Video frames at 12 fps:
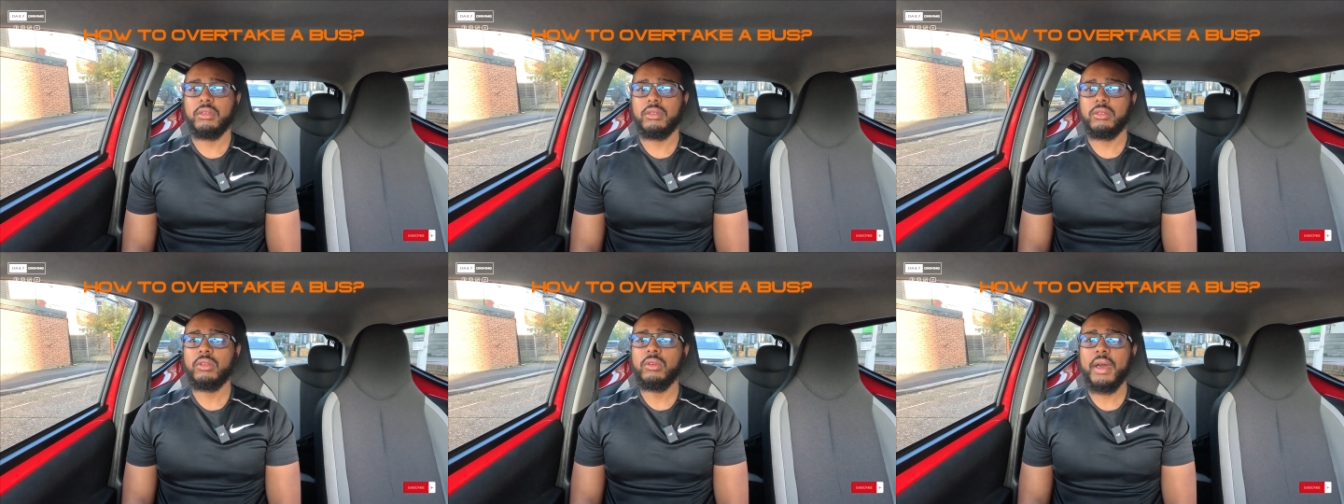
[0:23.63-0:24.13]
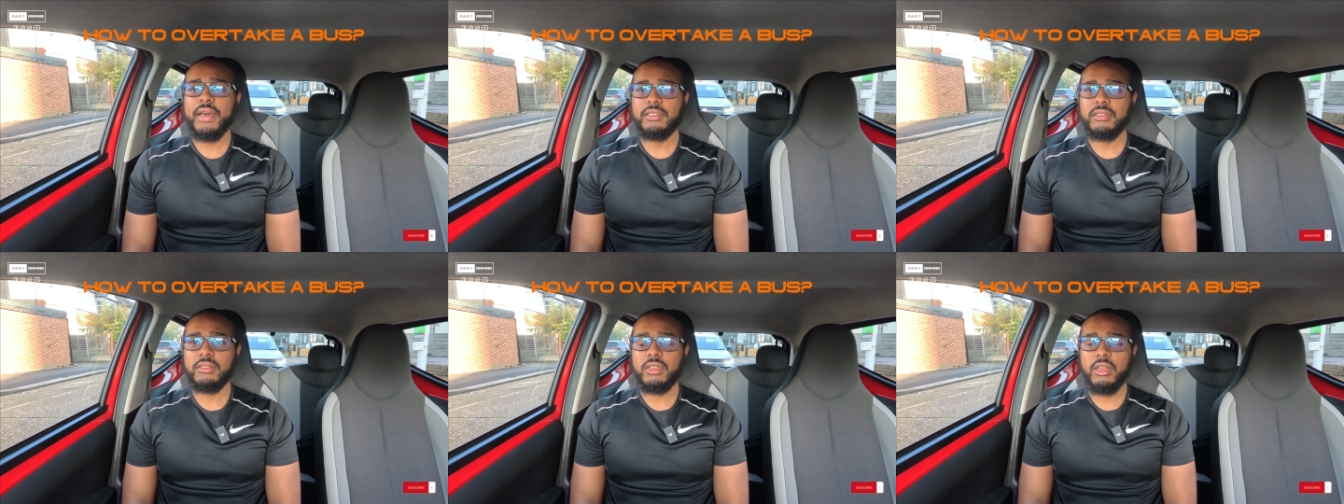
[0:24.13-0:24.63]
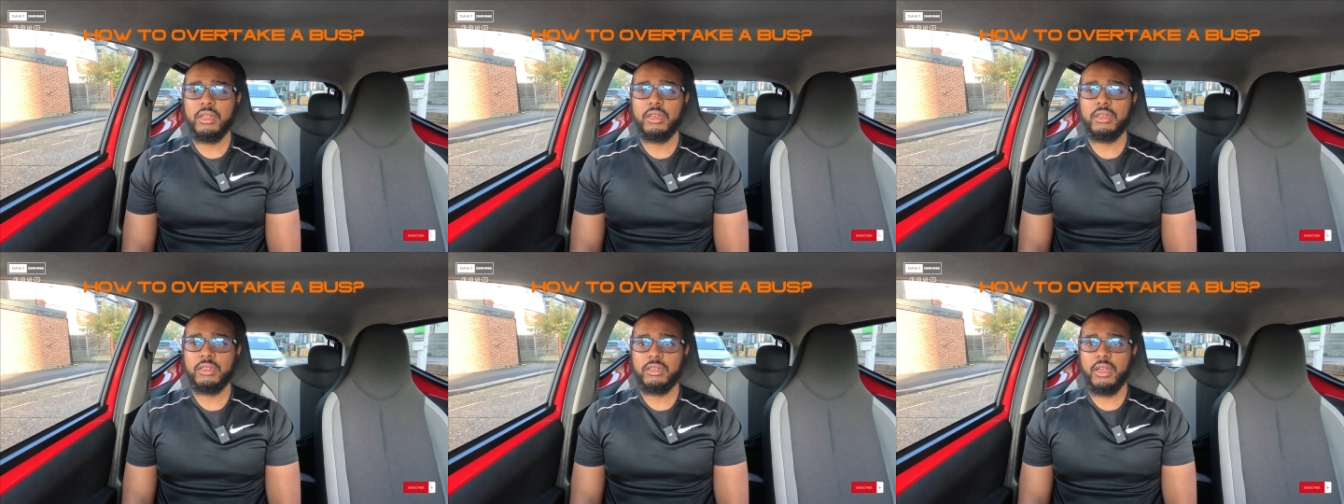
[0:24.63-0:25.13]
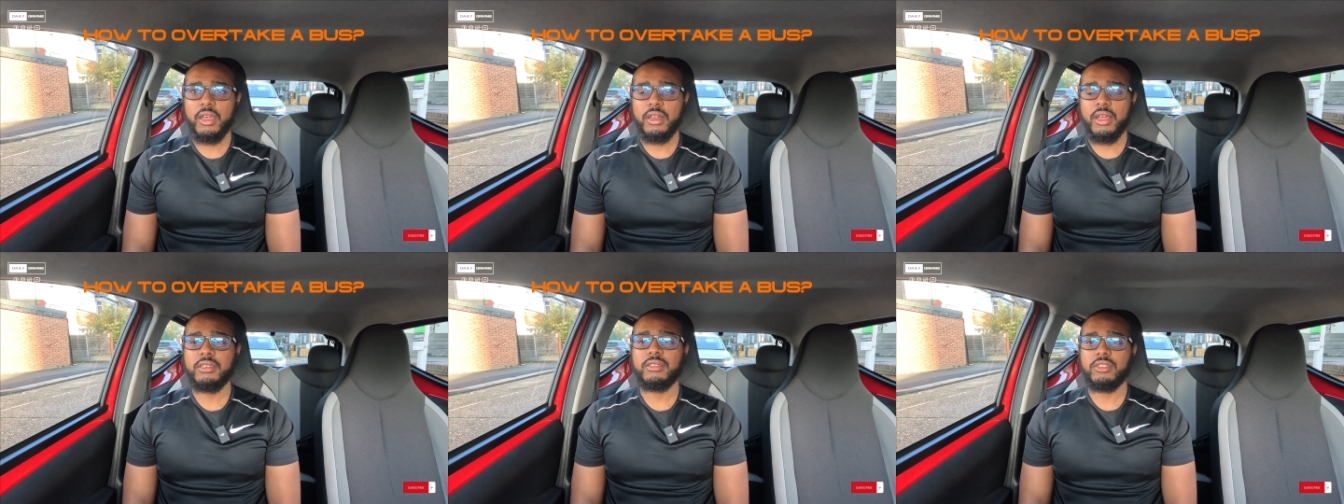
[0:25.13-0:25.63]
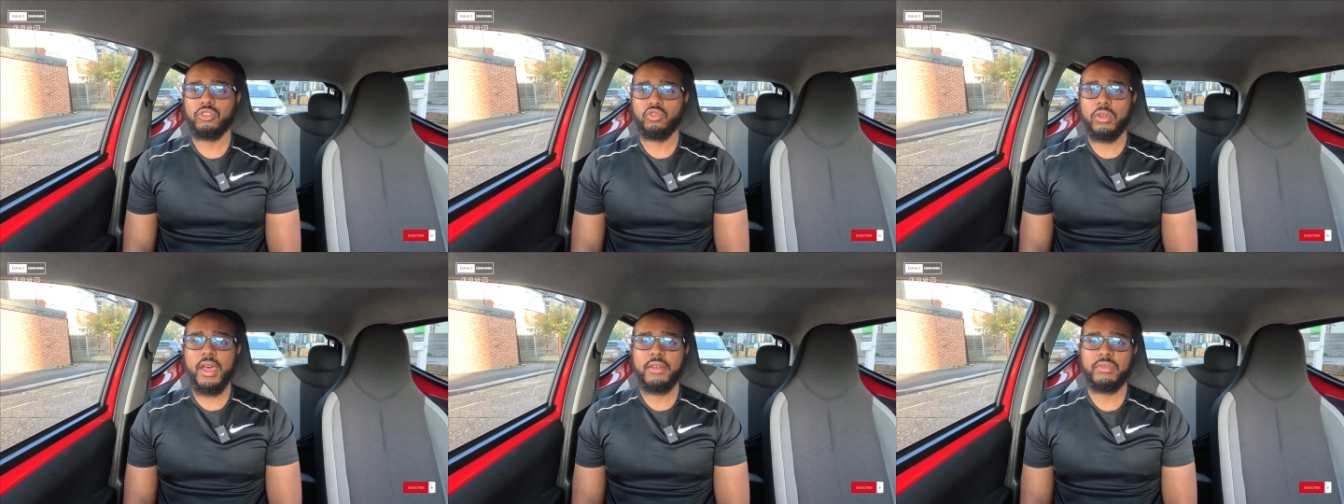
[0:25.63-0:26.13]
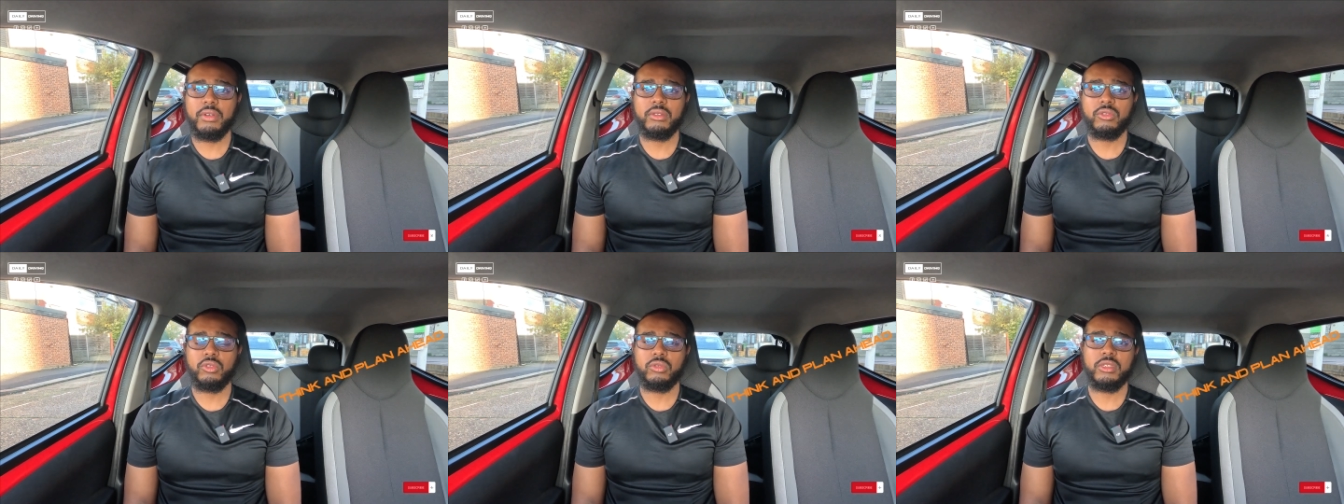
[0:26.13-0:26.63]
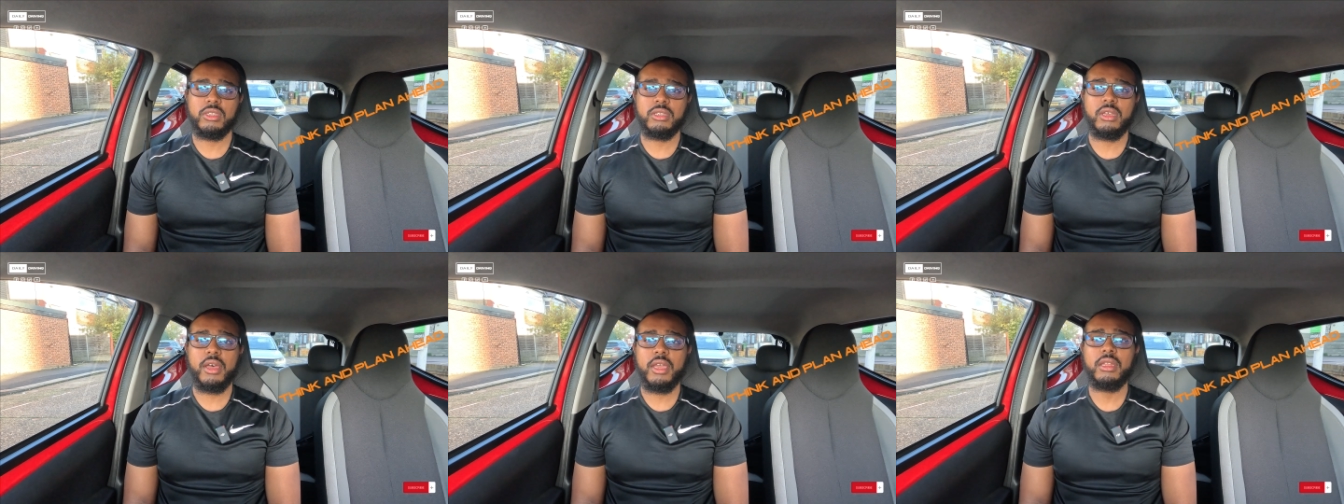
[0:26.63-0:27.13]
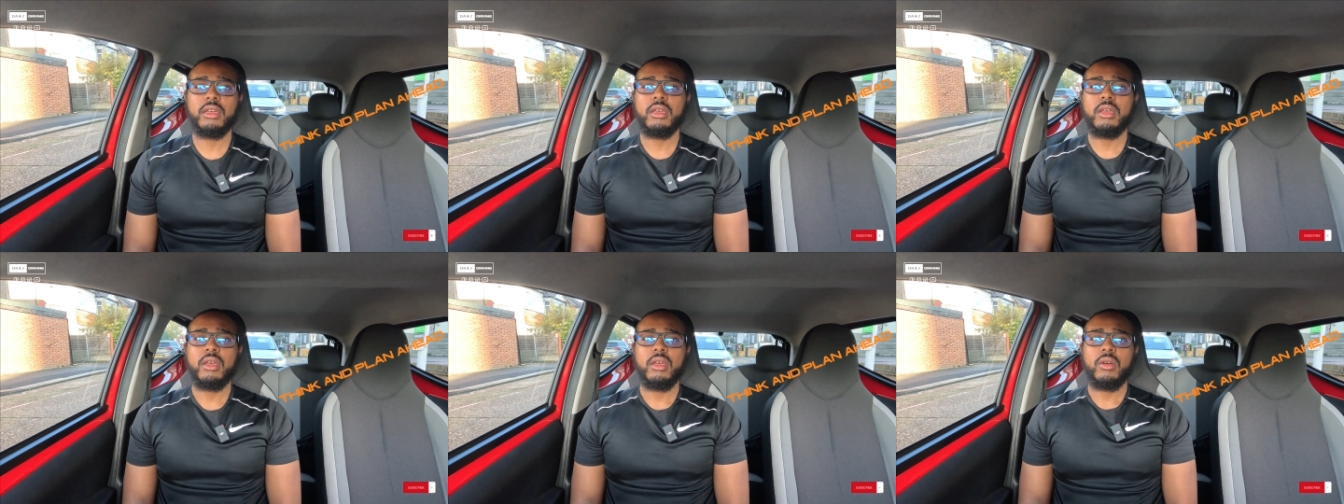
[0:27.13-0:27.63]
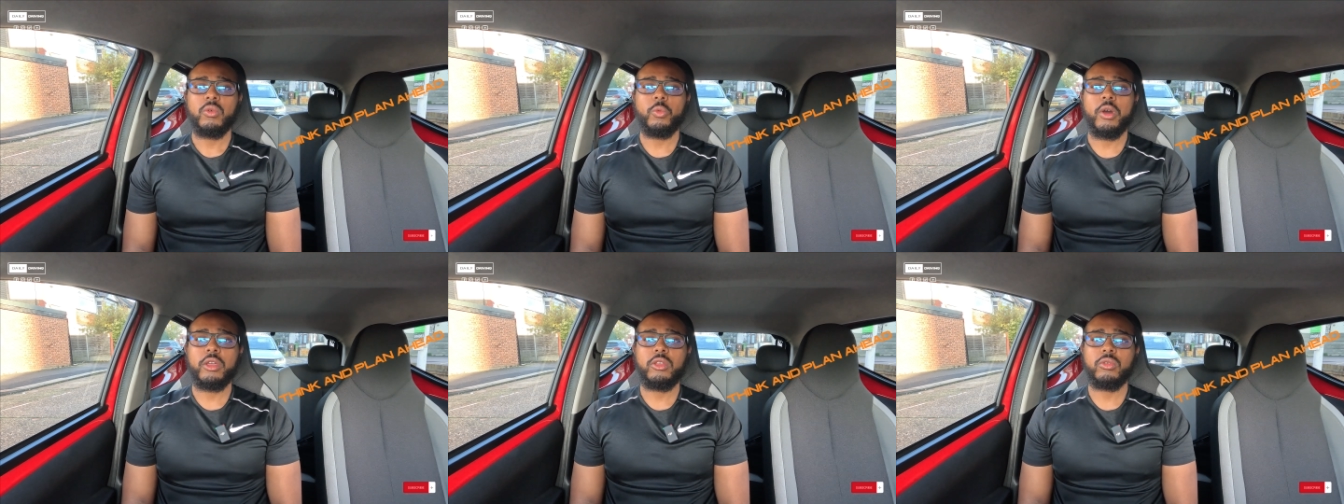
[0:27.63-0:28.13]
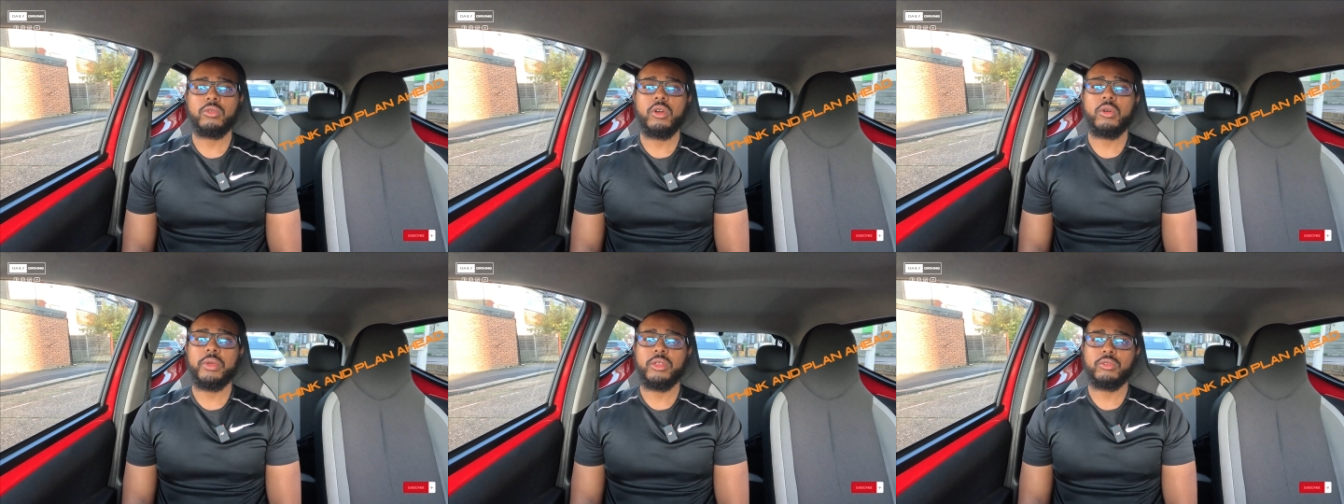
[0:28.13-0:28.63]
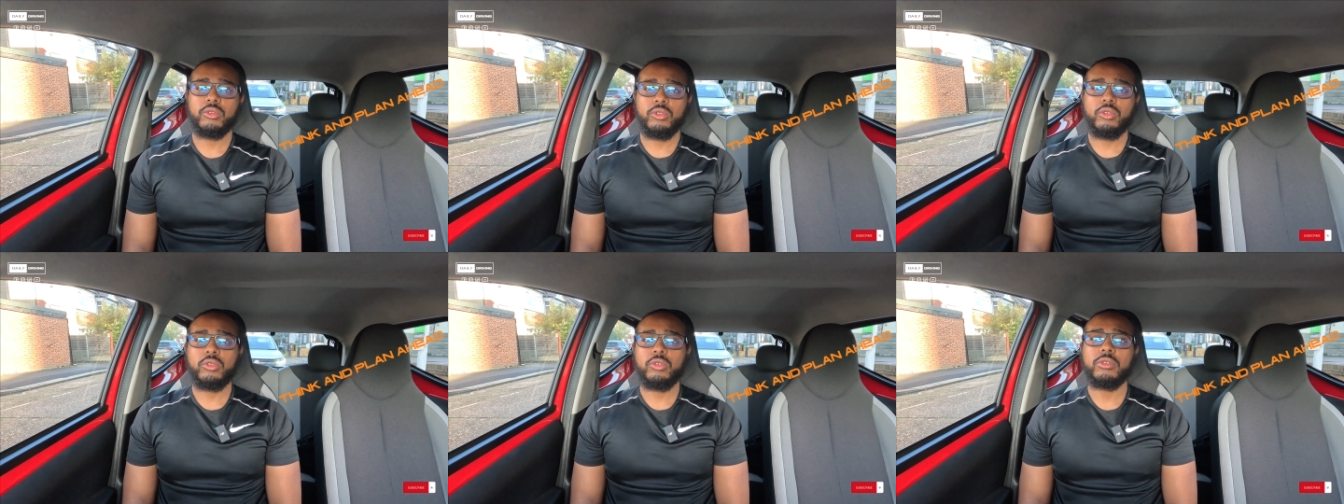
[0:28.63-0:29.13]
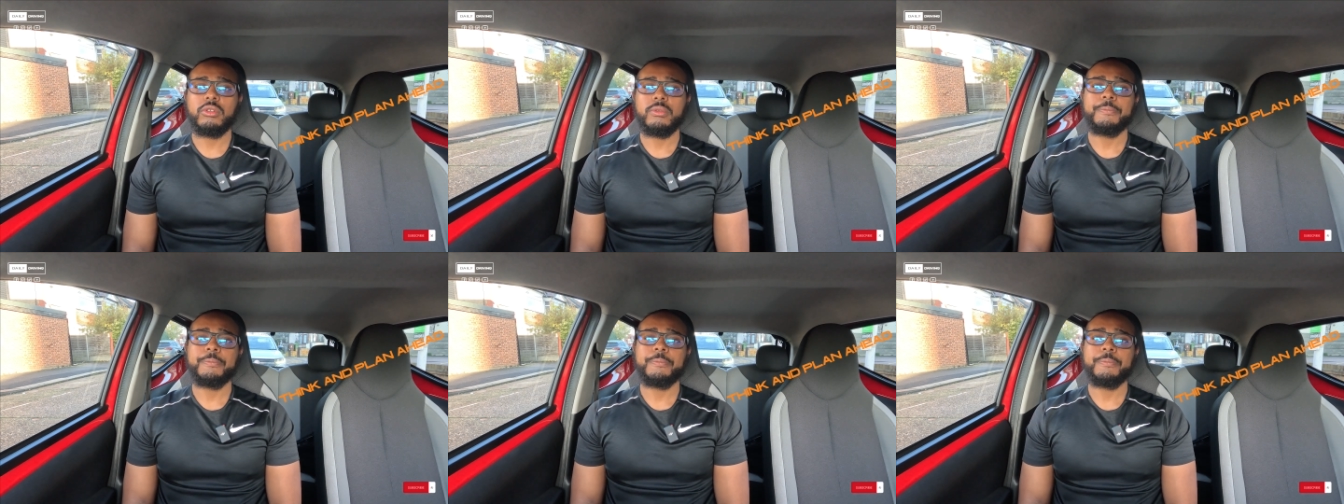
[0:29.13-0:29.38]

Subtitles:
you as the learner and as the driver to decide what you're going to do.